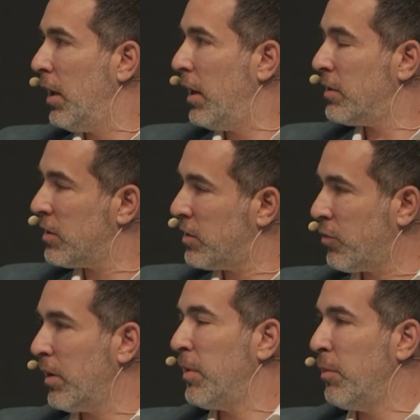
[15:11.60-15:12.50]
is
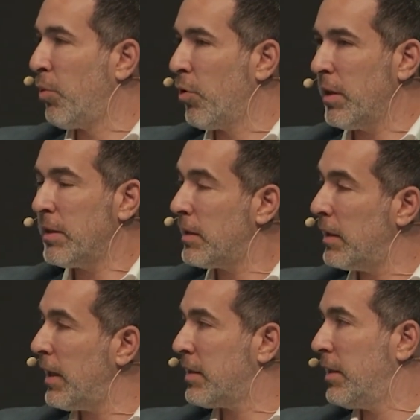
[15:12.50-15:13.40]
extremely important. It's the
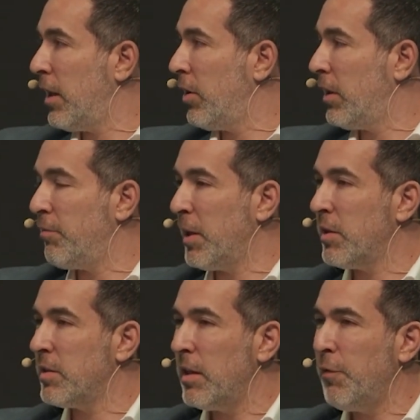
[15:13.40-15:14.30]
next narrative
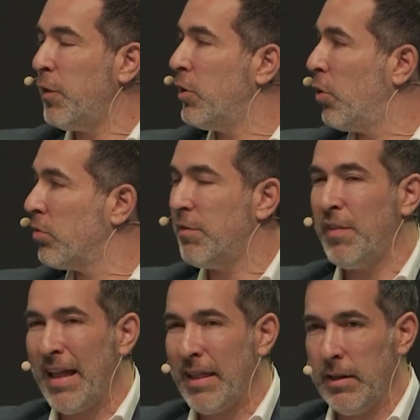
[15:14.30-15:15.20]
because if you don't
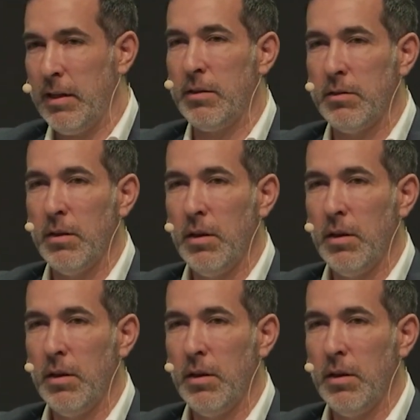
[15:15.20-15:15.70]
validate